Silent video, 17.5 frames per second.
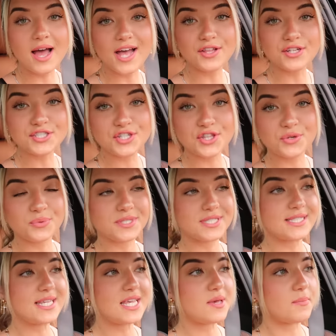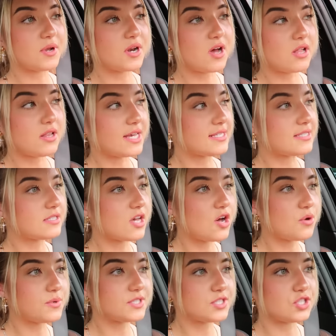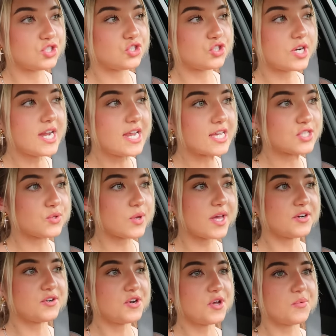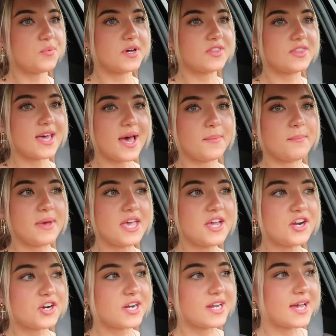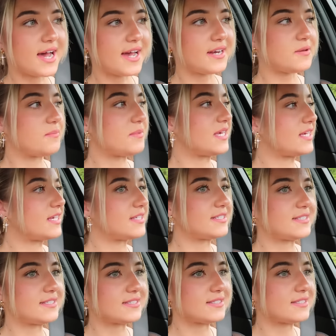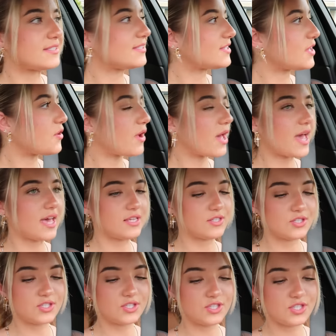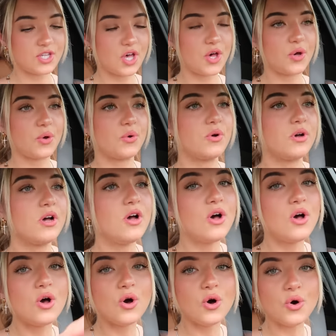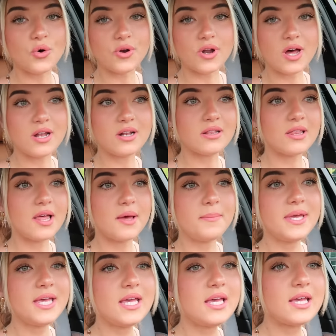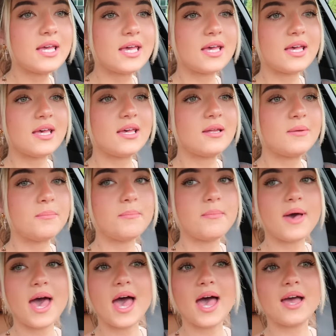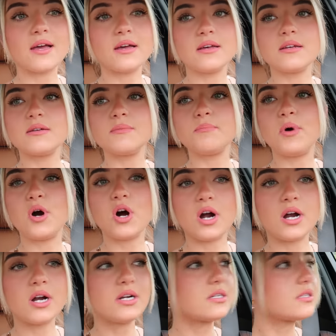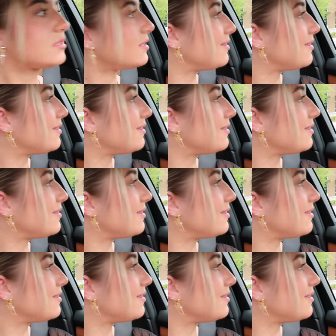I looked at the receipt, but all I saw was the drink. So I don't know what that bakery item is. Okay, so hold on. Let me get back part.